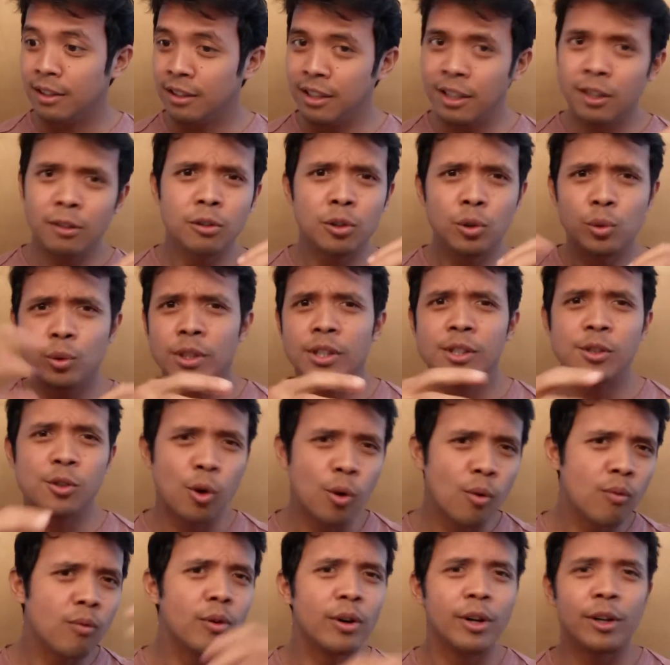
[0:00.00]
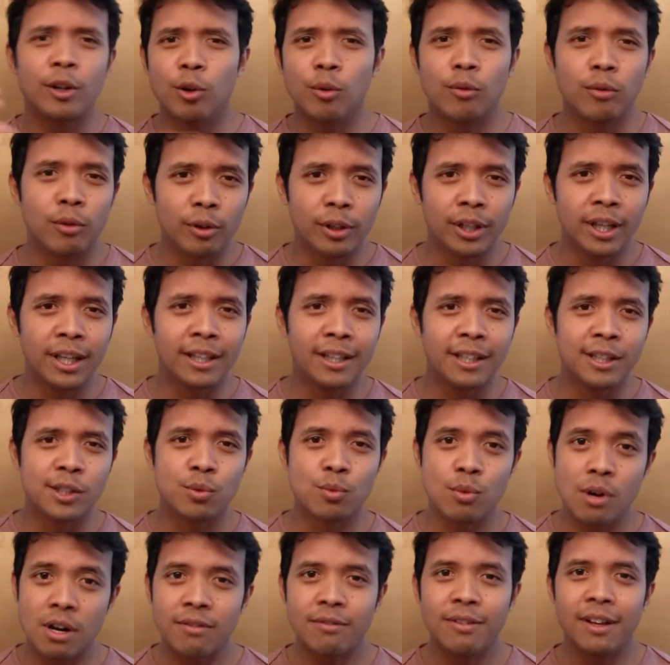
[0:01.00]
they'll do this over and over again, this
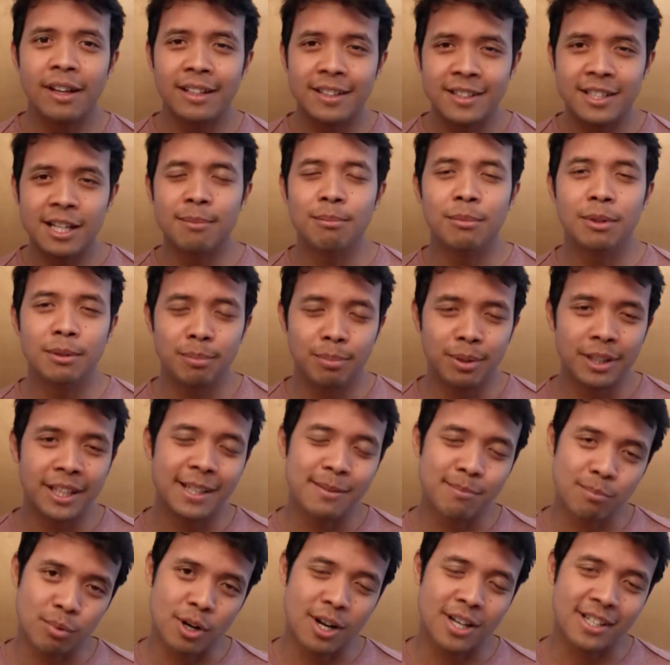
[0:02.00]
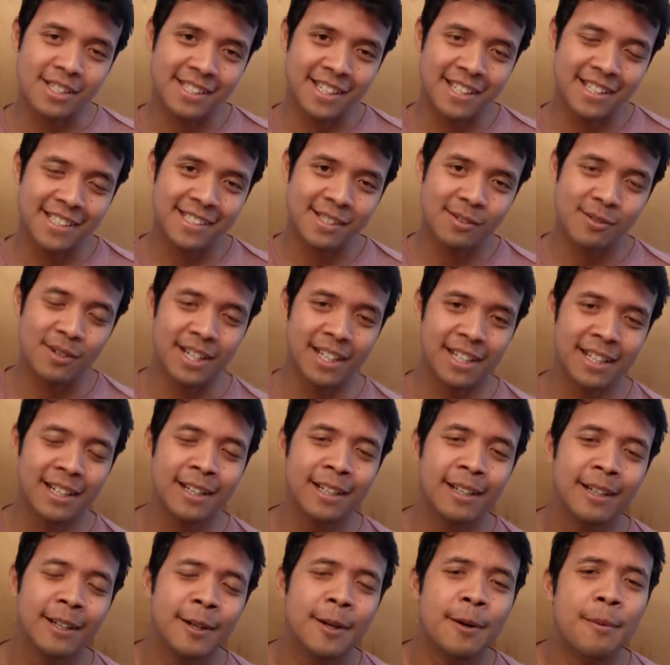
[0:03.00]
rough and tumble play process, right?
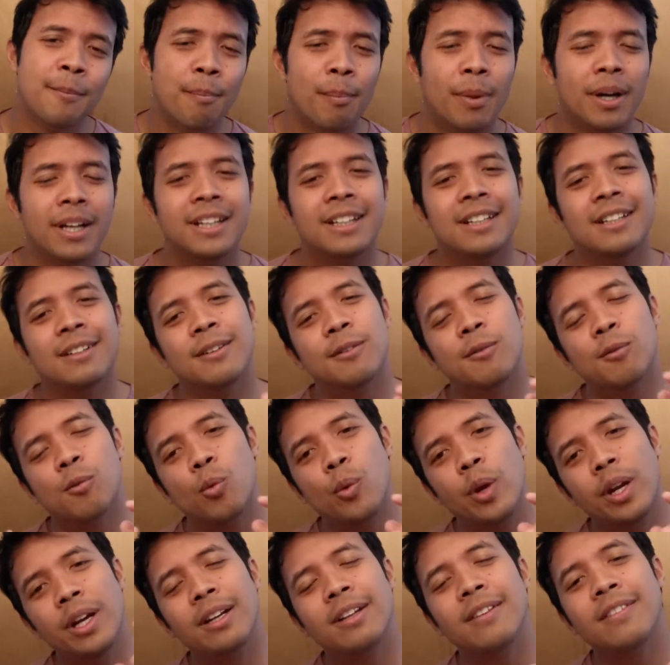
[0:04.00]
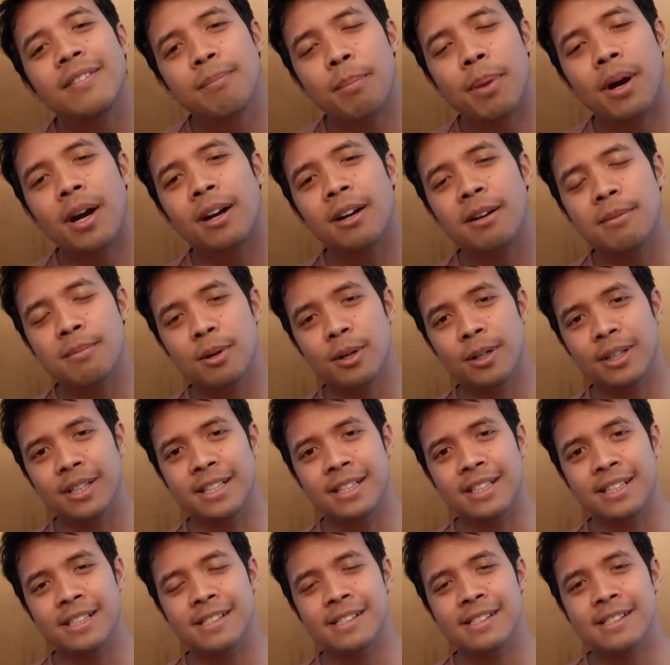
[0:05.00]
But the weird part about
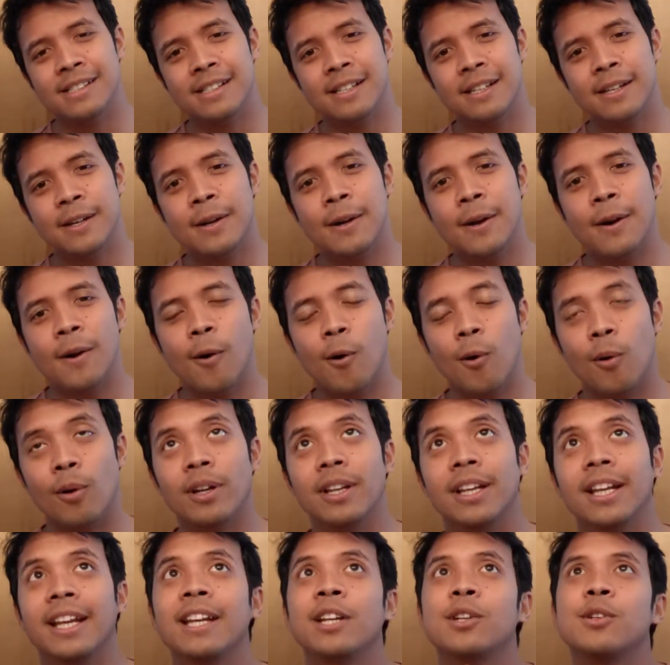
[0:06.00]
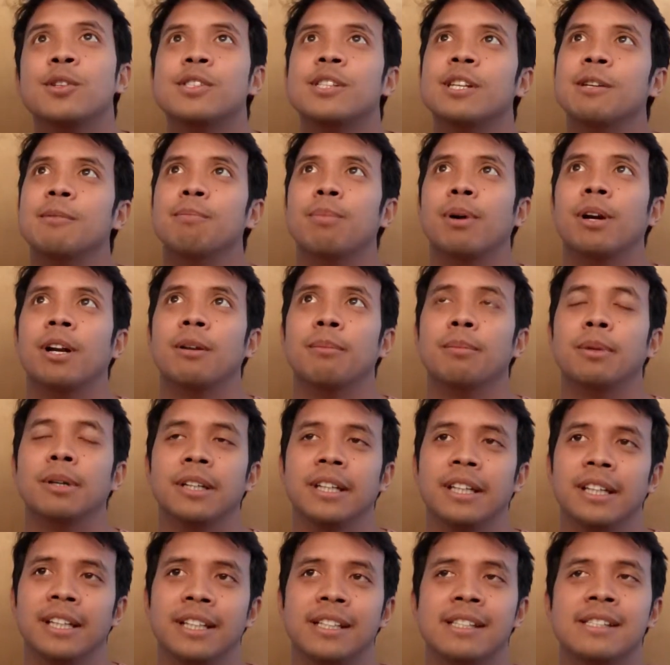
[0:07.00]
it is, or the interesting part
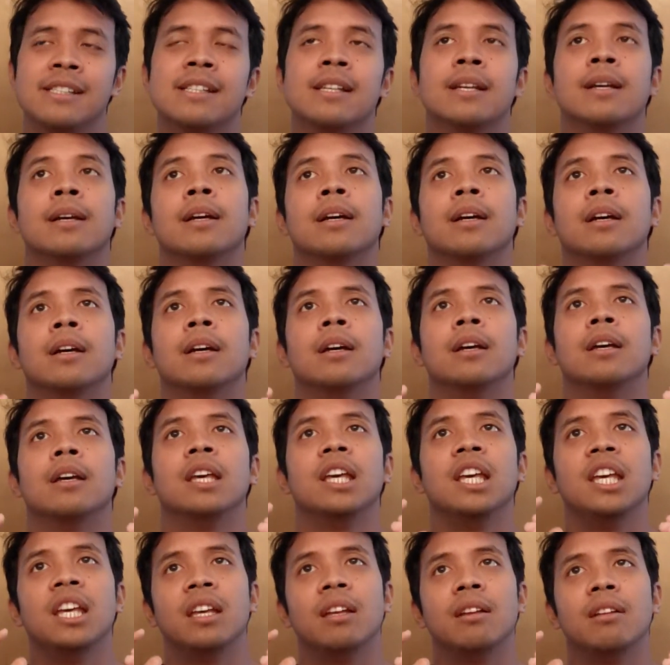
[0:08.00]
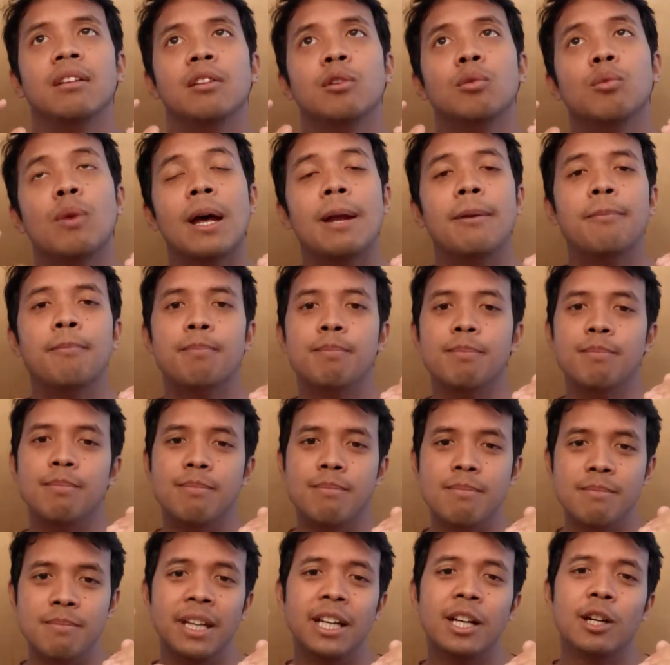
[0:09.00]
about it is, the
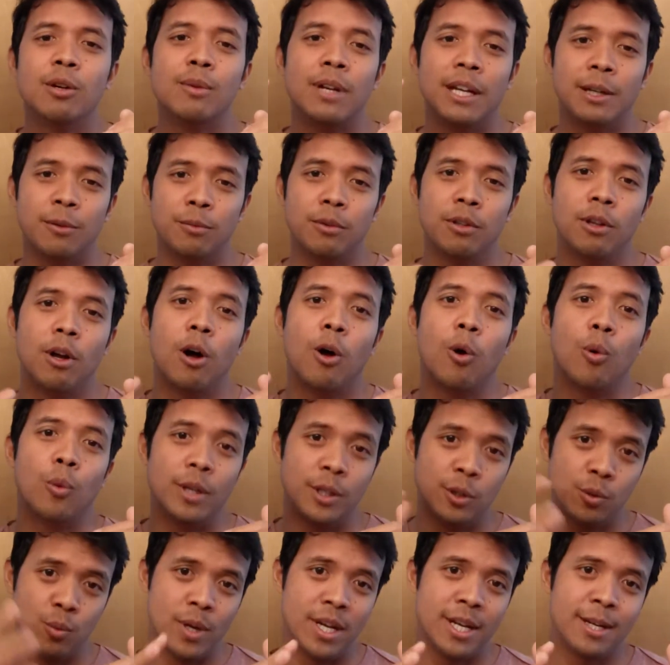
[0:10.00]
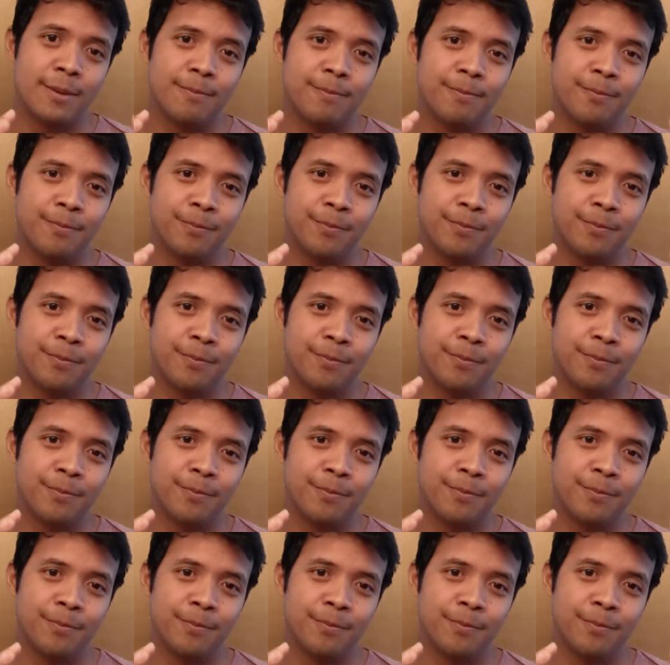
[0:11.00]
bigger rat will always win.